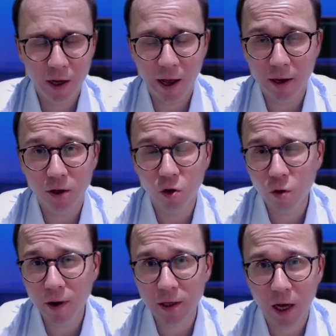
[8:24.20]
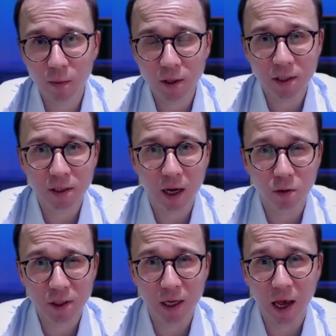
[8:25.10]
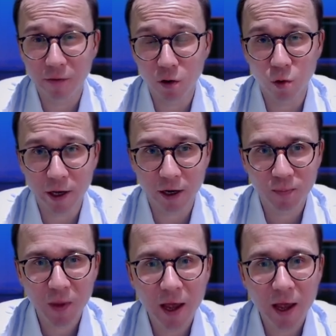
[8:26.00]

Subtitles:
And normally it happens, I would say, every week.